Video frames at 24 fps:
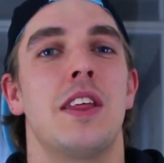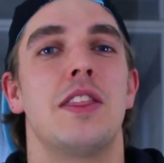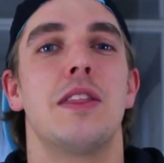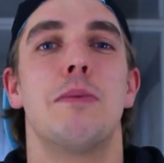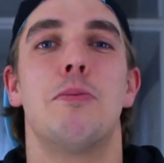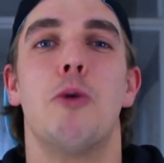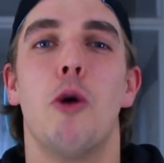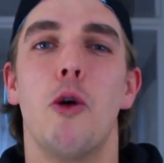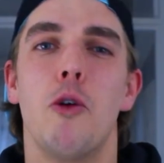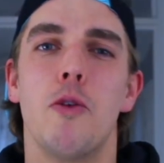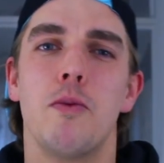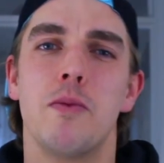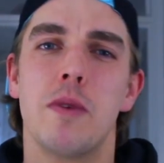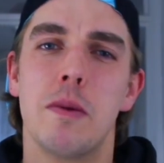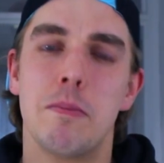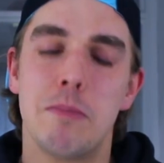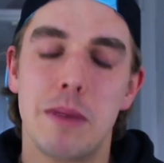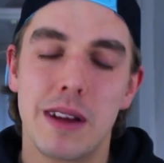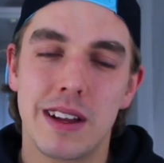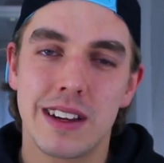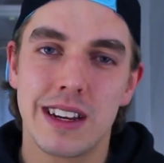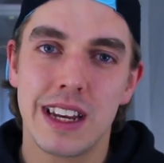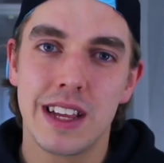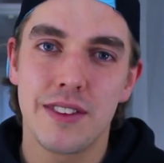The boring but
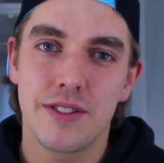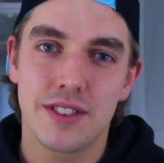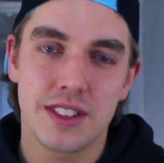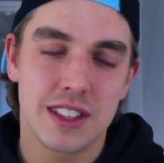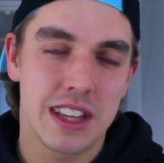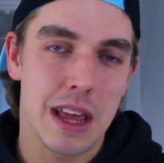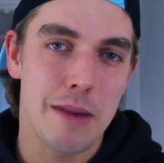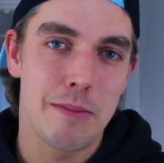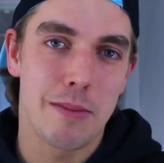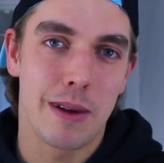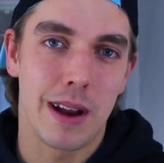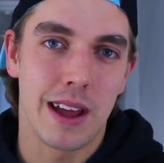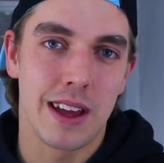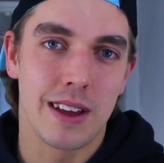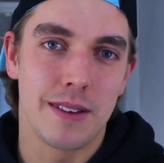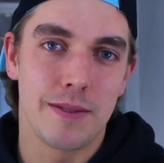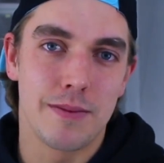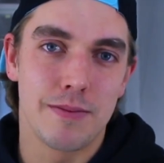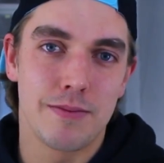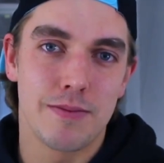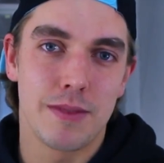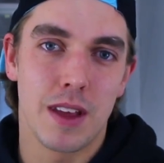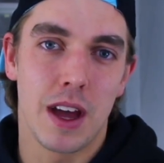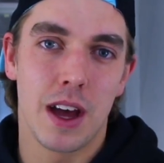big lifts template,
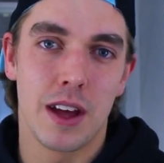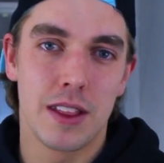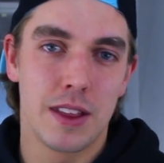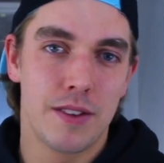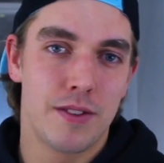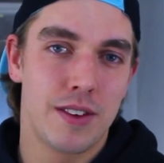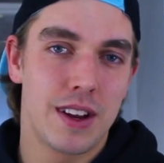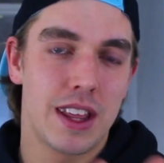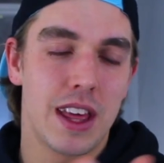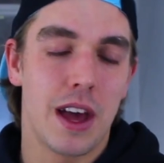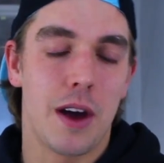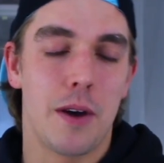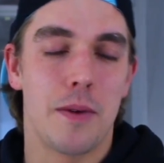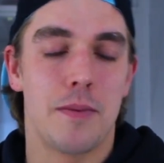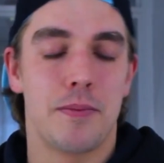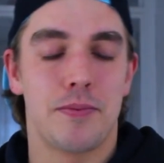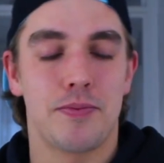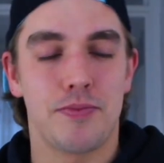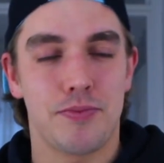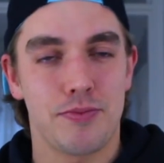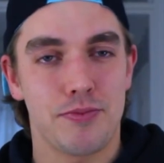the video.